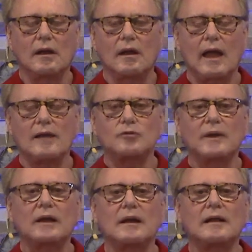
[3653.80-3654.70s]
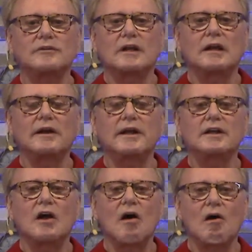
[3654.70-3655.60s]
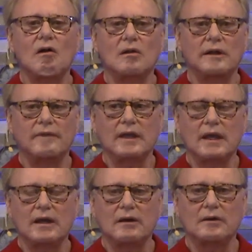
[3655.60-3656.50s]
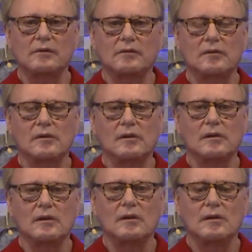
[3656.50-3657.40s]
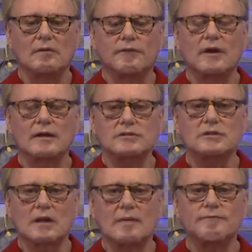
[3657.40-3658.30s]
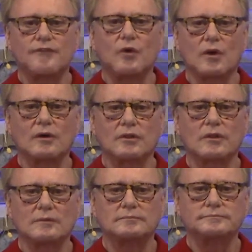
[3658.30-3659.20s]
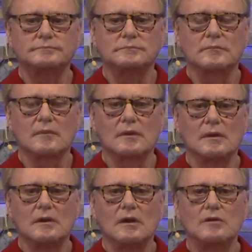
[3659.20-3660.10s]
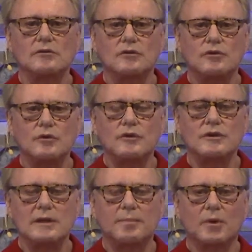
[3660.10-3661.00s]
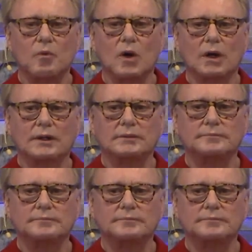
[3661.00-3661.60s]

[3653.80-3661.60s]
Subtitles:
as well as a clarion call in the air for us to come forth to do the deeper work.